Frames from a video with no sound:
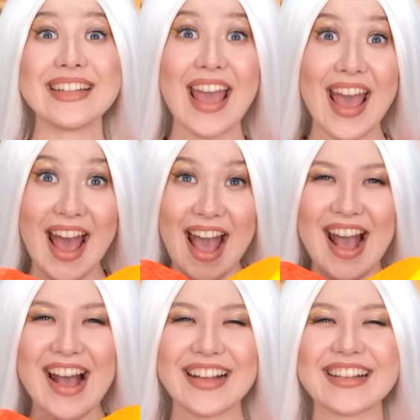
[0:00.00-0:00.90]
I could get
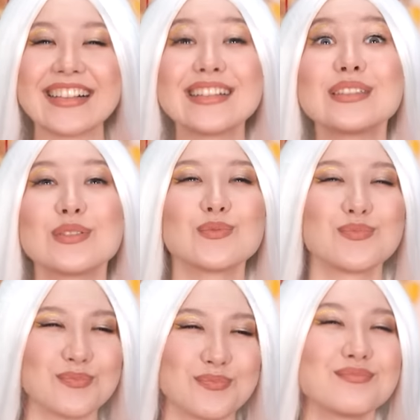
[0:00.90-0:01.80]
lost in your
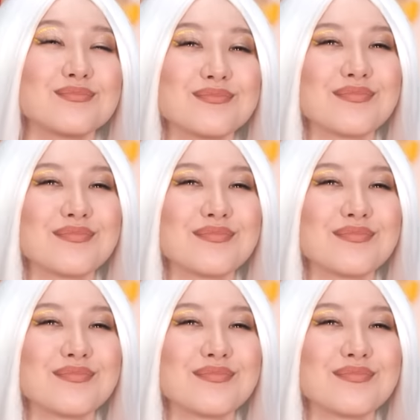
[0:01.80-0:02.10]
eyes.